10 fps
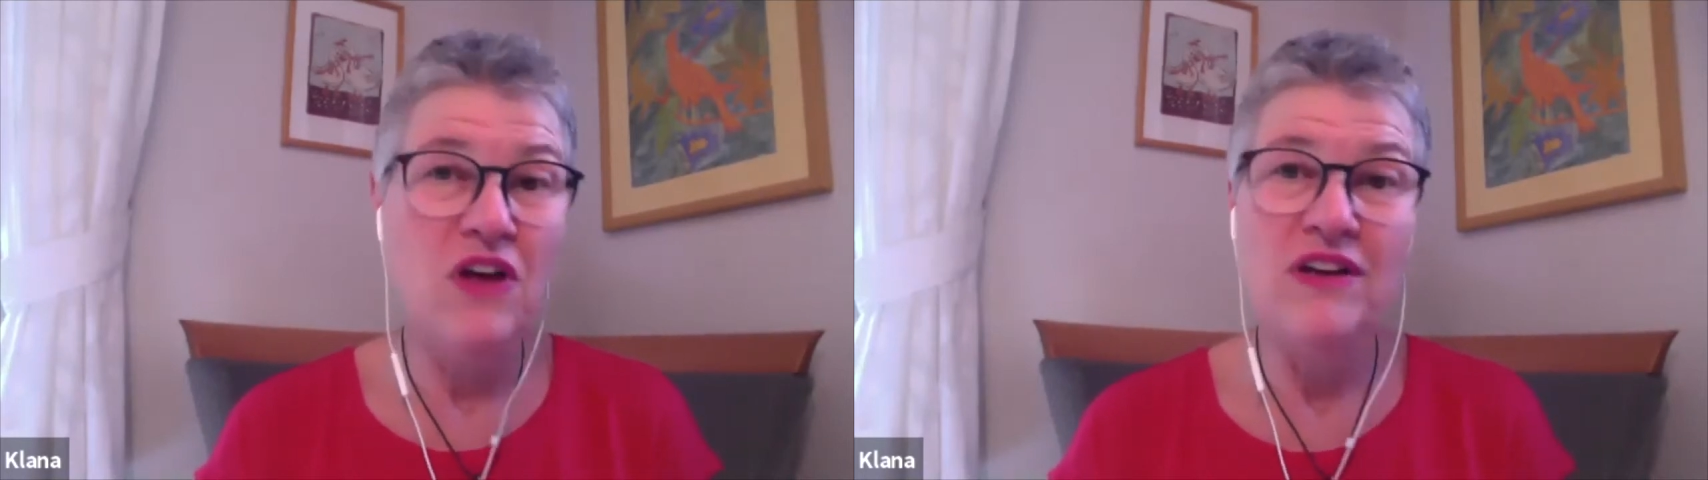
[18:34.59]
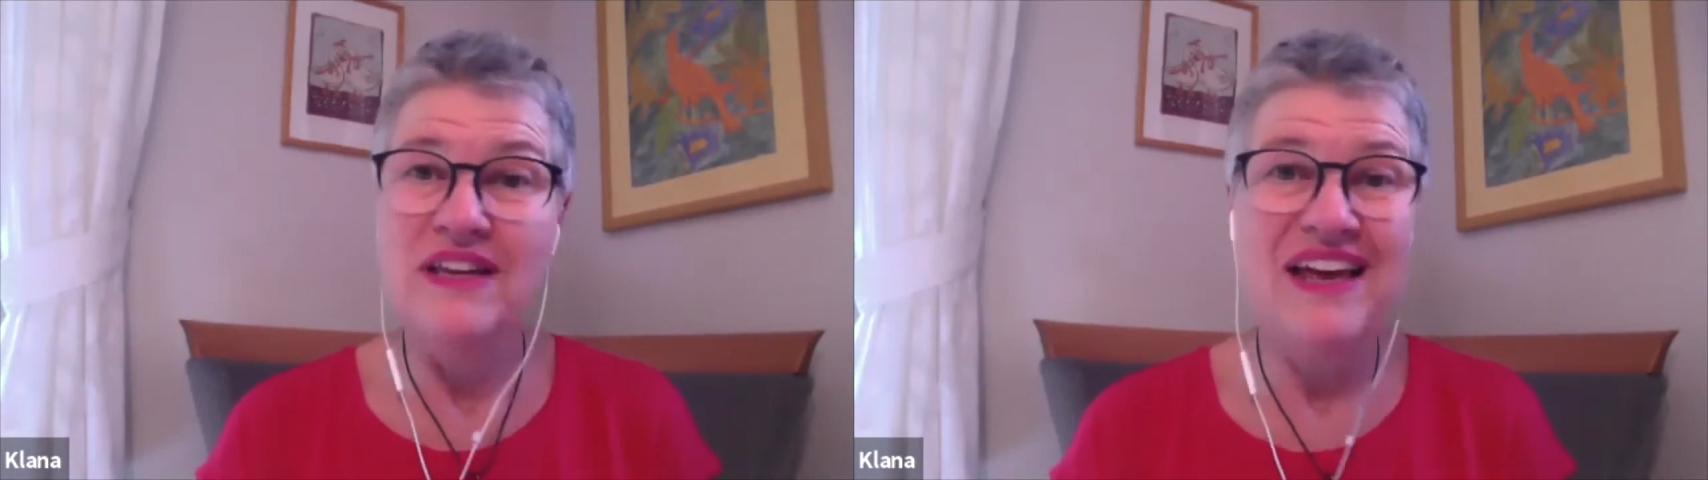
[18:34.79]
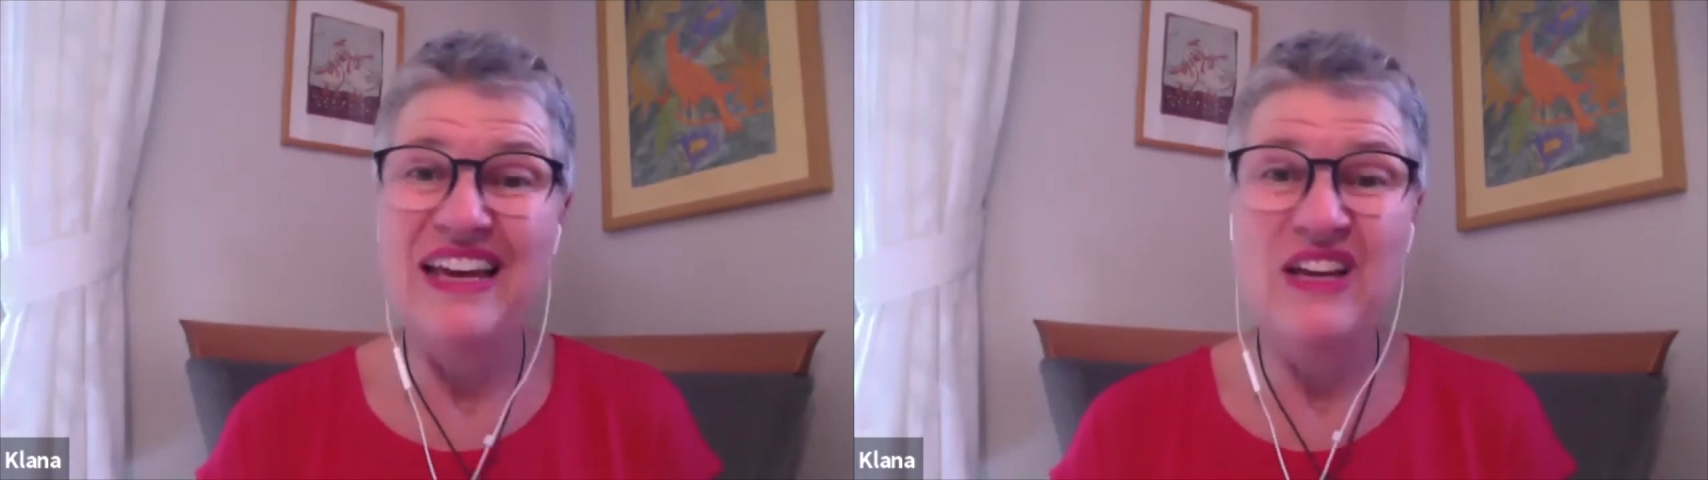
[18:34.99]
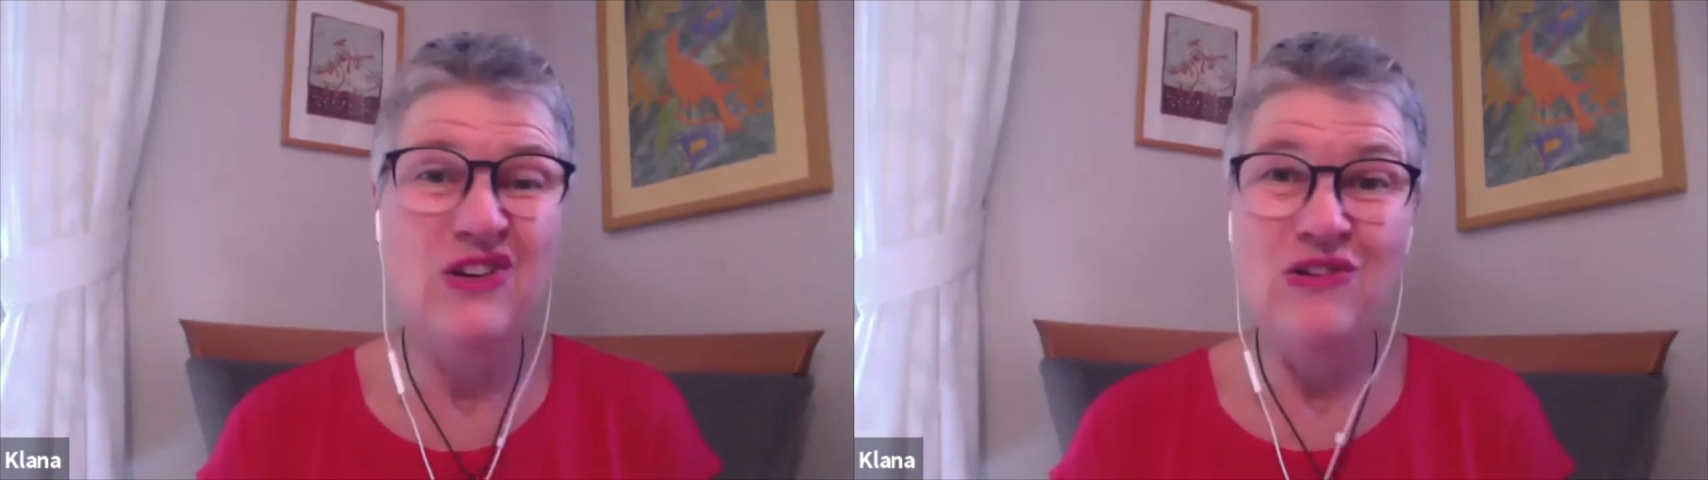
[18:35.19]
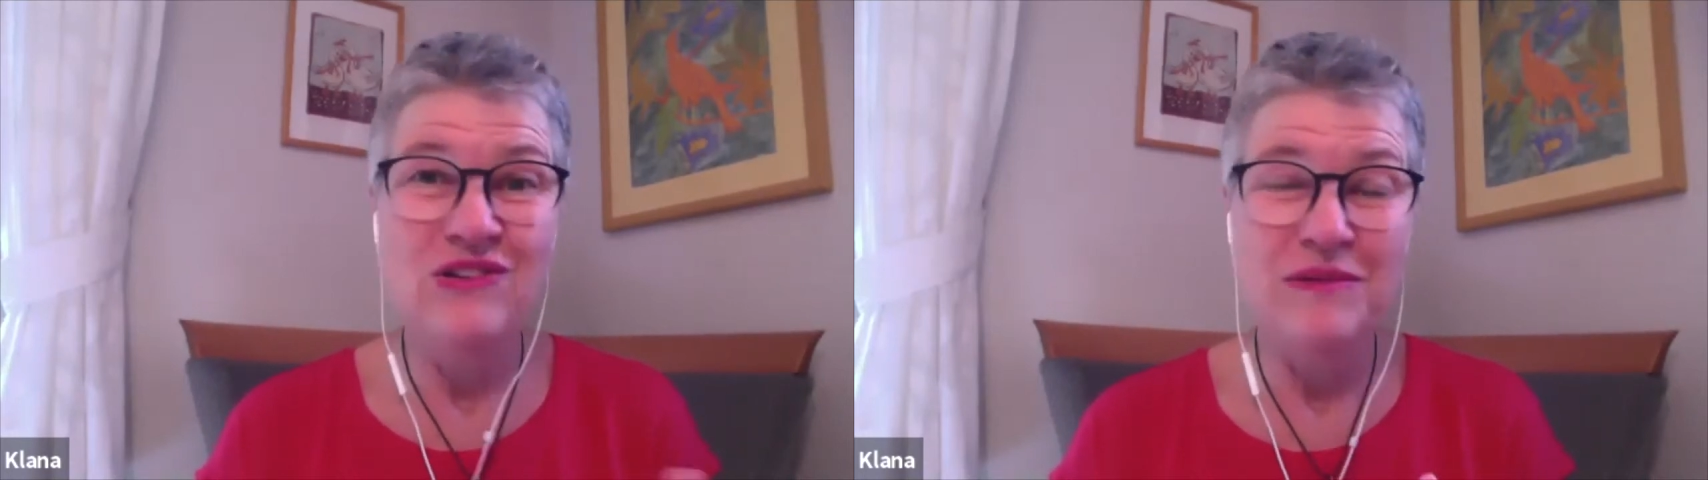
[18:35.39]
not, I
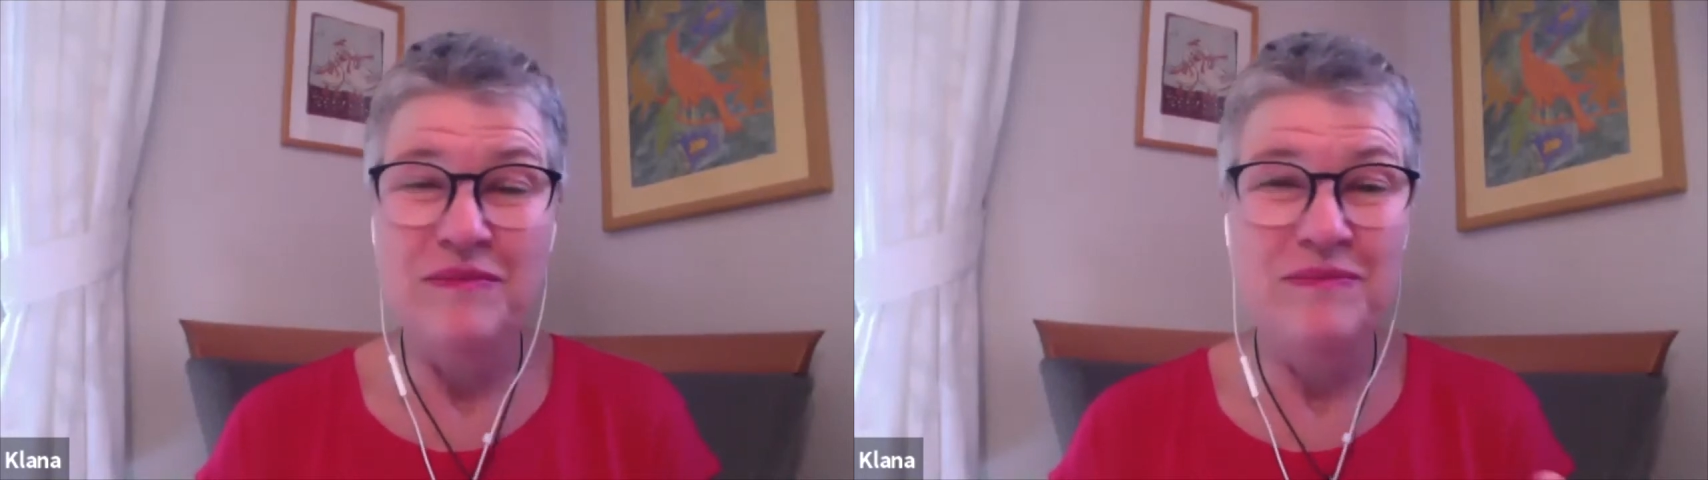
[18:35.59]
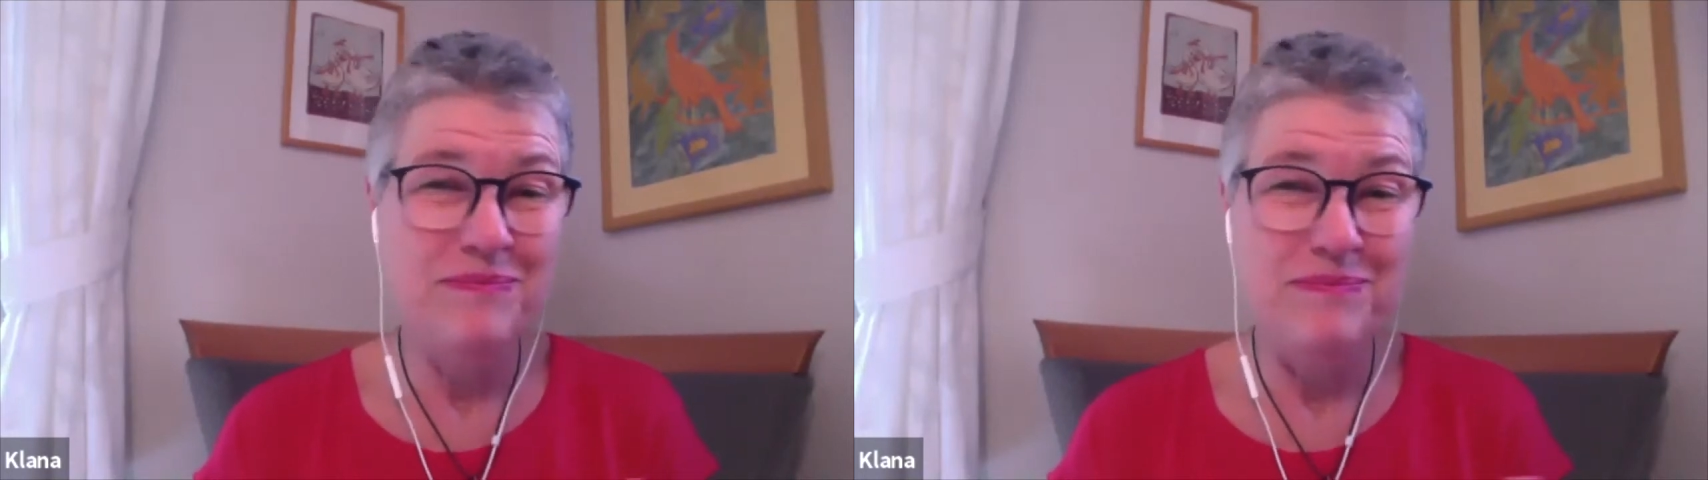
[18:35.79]
couldn't